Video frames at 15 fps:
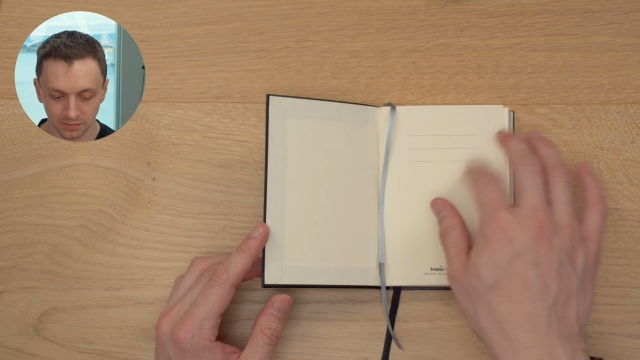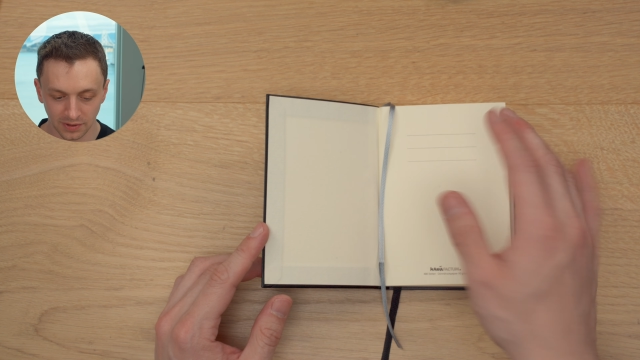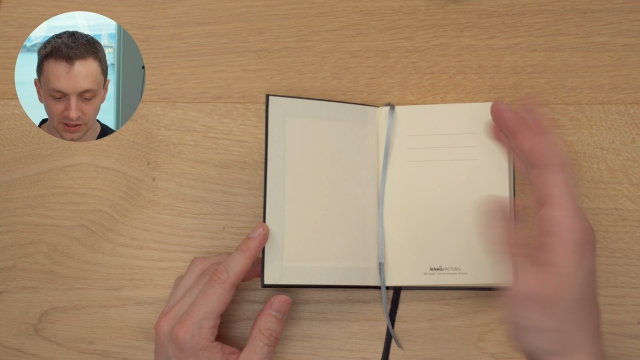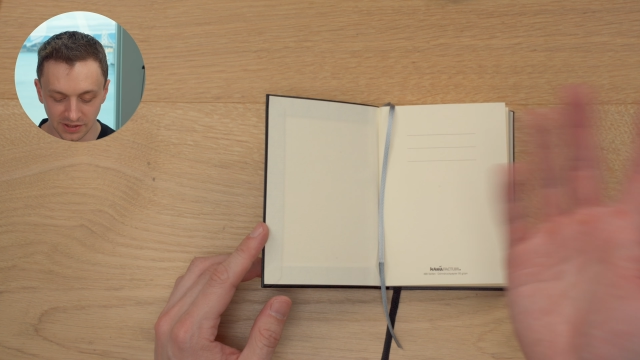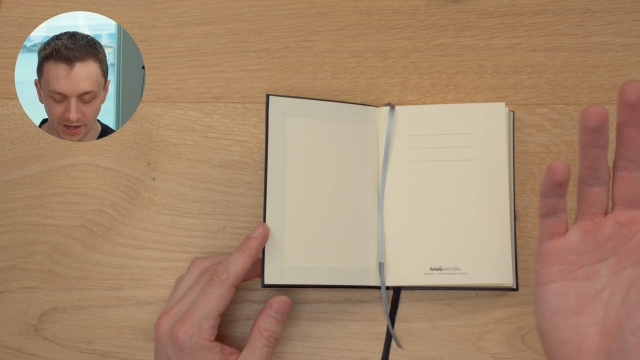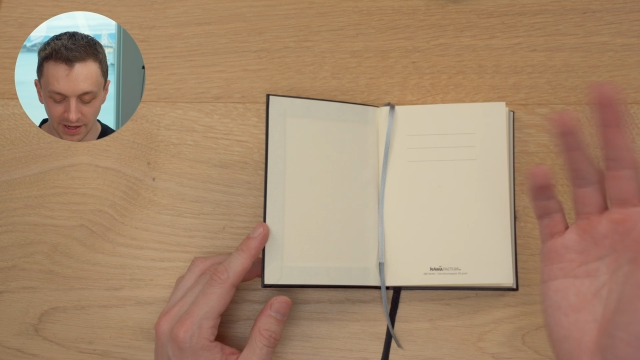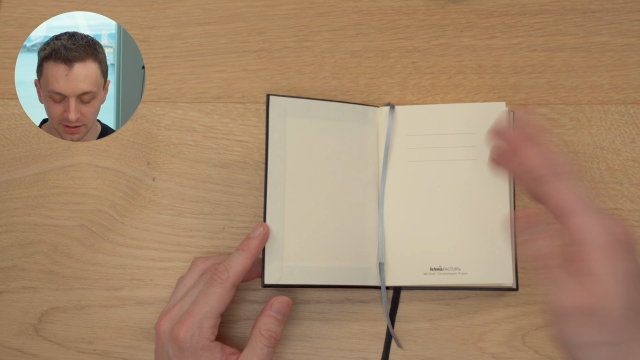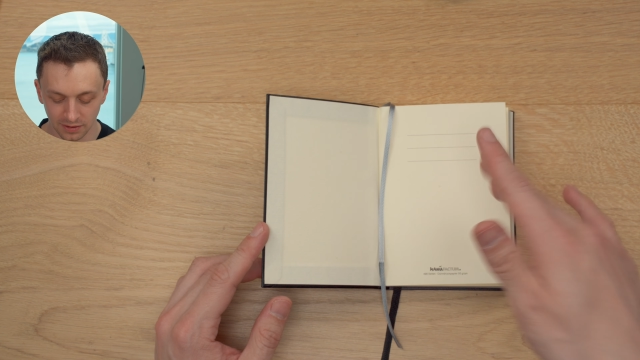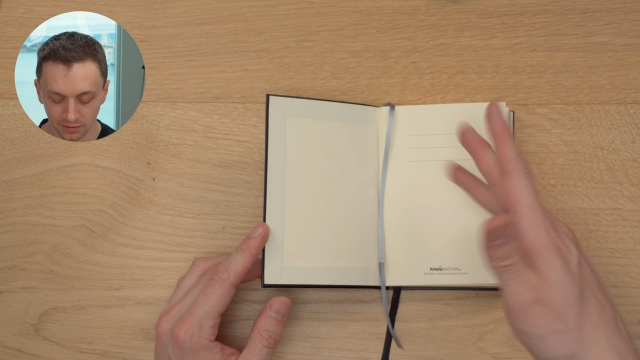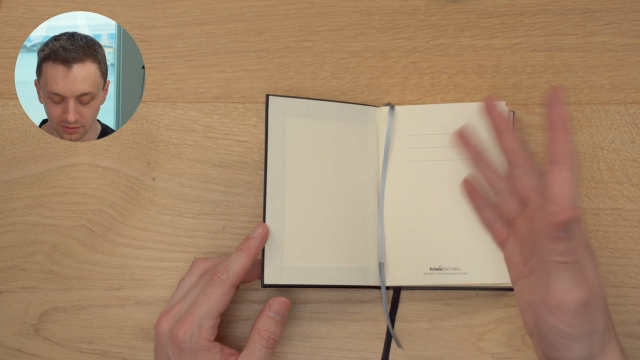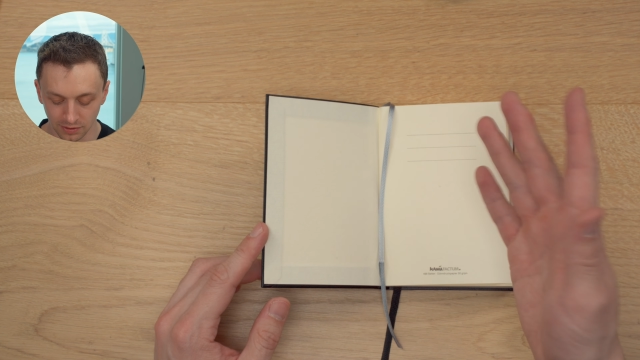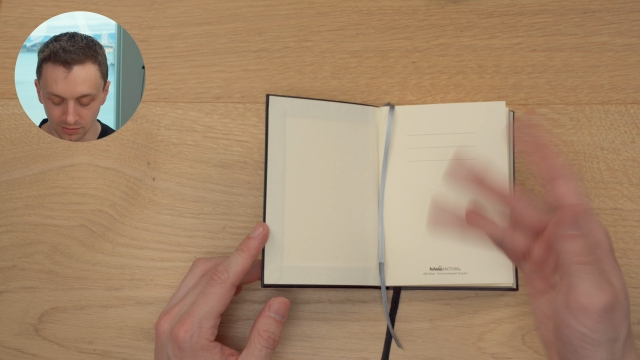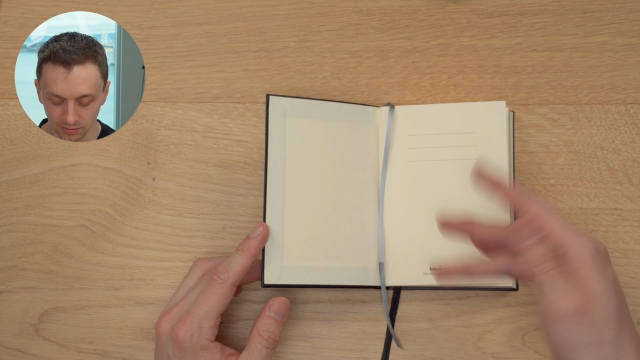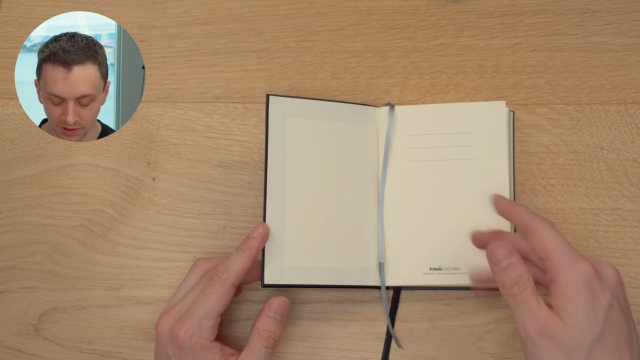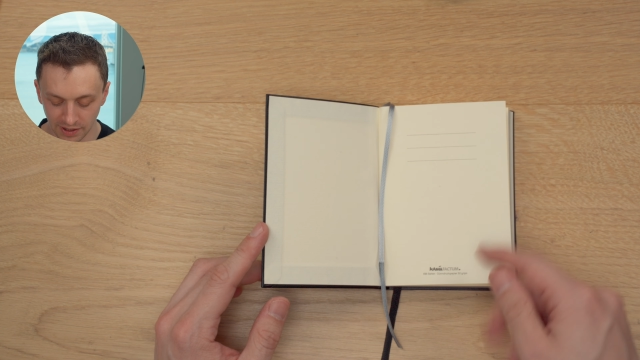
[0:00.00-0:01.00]
a title
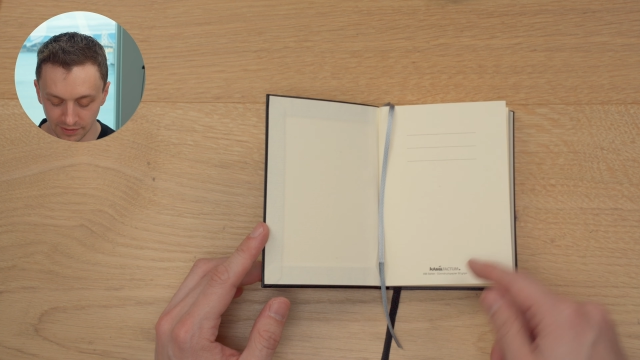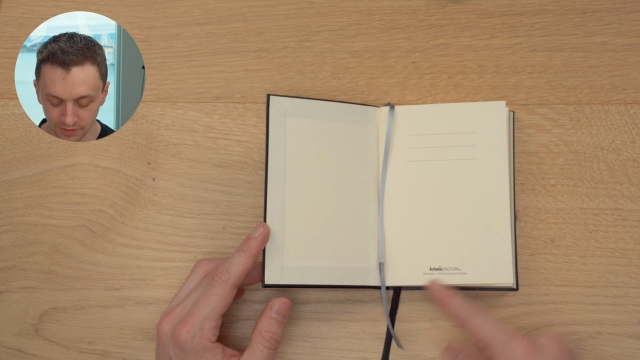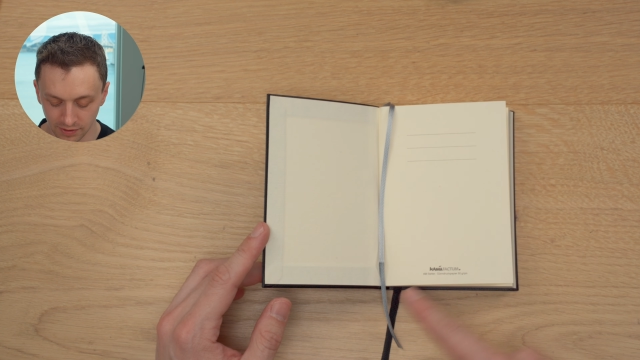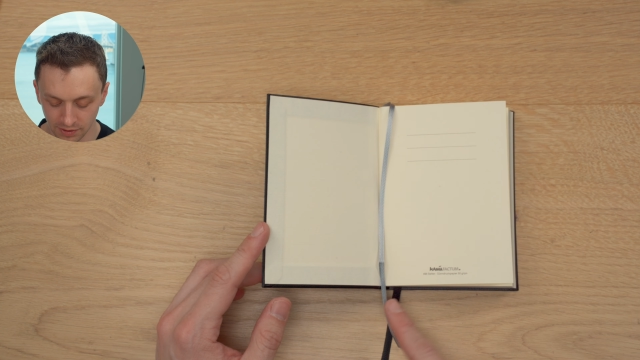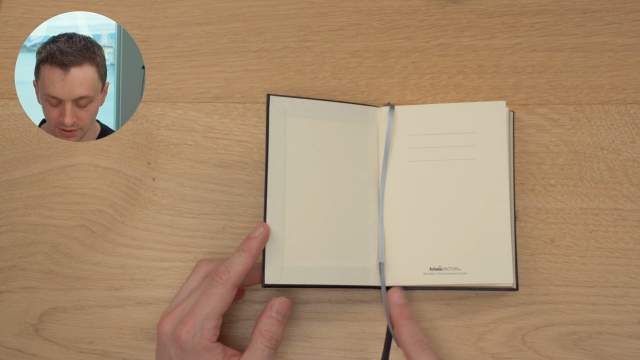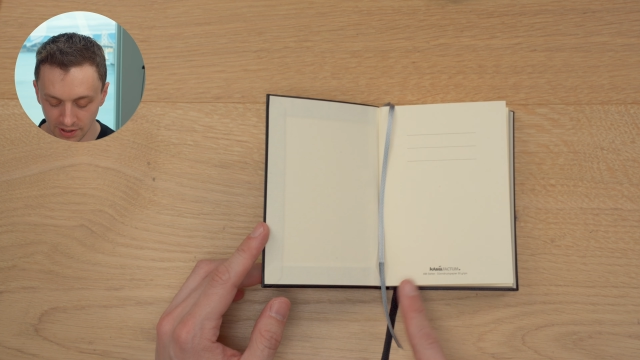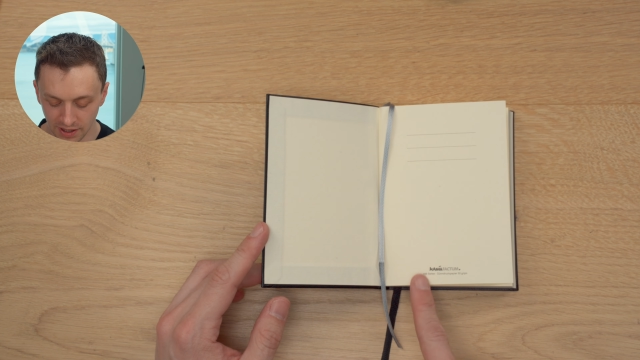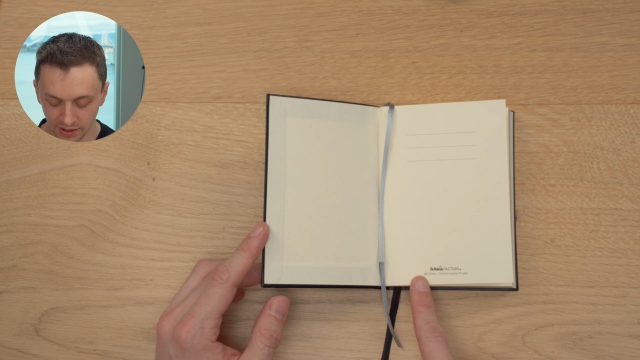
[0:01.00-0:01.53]
or whatever.